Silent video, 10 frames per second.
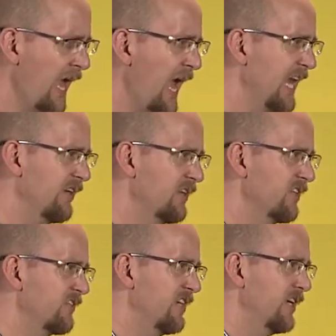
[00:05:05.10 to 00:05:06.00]
And even the
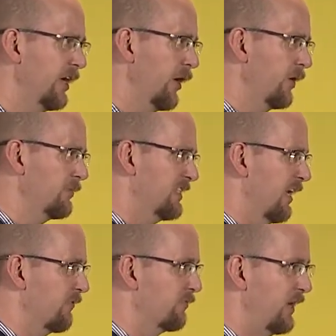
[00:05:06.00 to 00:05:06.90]
CEO
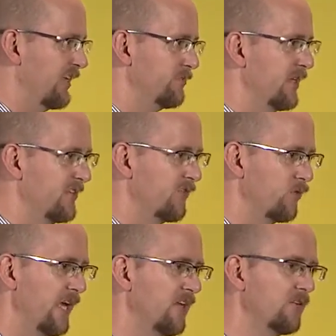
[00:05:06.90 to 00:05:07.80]
himself, Brad Smith, says
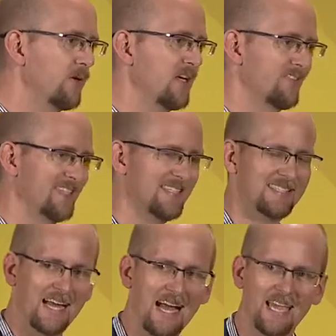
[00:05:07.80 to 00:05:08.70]
Intuit is a
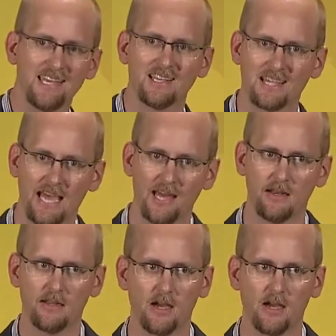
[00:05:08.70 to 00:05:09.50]
design-led